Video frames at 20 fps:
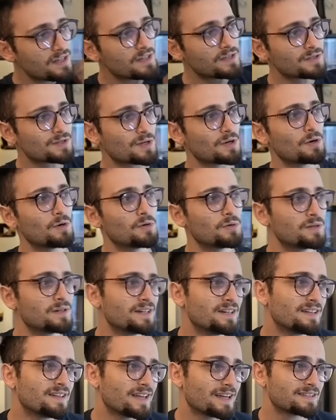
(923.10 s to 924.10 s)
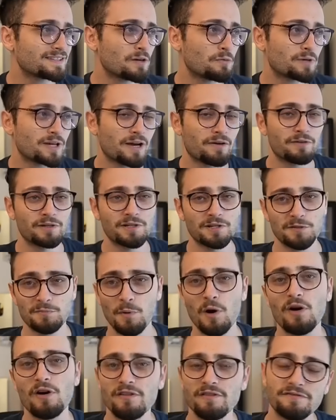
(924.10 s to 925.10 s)
So that's how Garry
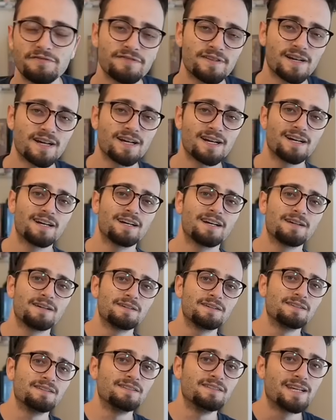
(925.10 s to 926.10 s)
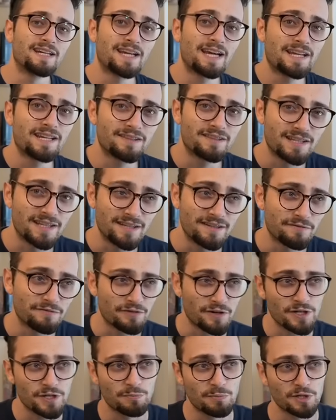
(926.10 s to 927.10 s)
Kasparov uh, negated the
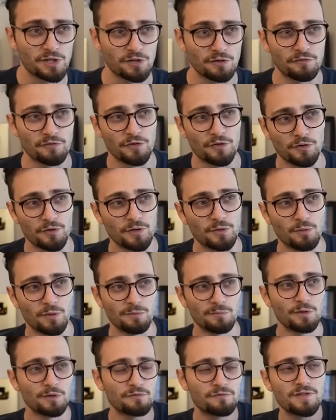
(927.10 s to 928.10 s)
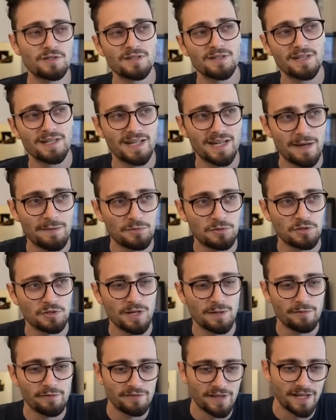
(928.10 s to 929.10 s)
French bishop for thirty-one moves in
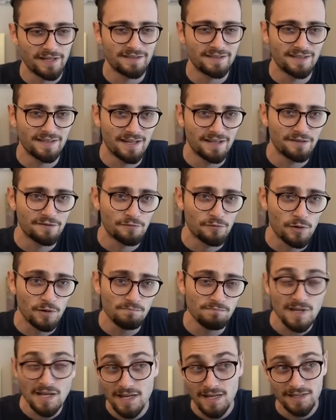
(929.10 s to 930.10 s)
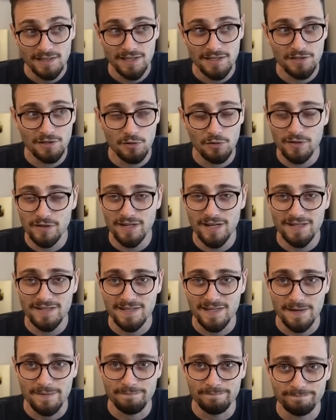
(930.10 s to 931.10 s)
Amsterdam of nineteen ninety-four. Let's go to the next
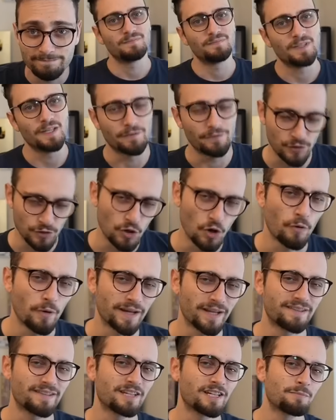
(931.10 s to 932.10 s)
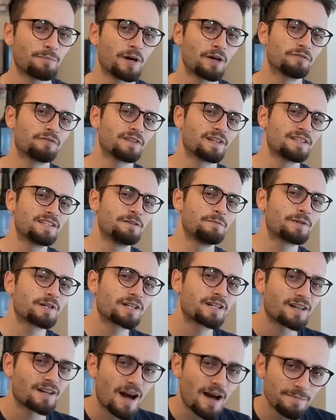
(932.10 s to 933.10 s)
game. If you know anything about Vladimir
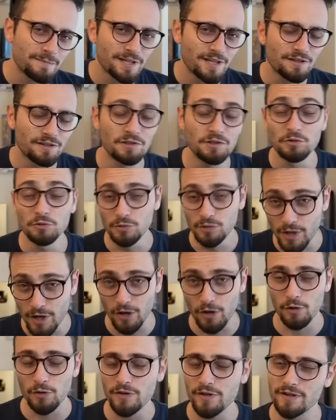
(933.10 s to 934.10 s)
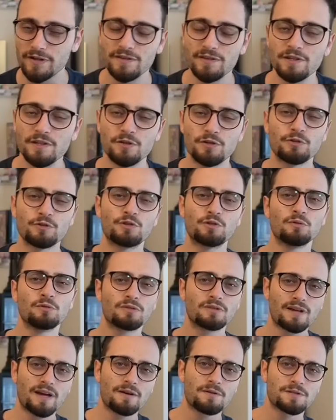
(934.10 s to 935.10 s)
Kramnik, you know that in the year two
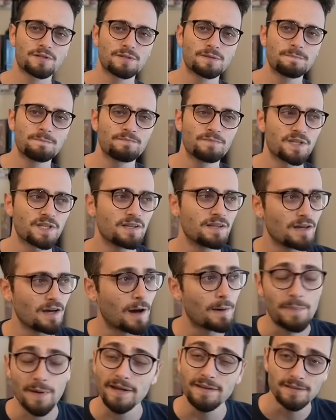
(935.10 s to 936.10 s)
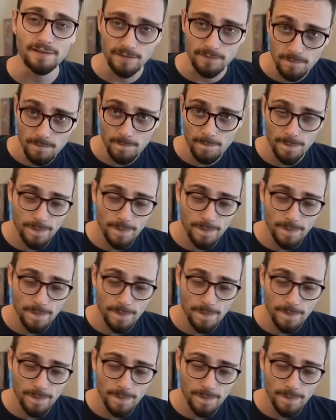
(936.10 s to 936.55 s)
thousand, he upended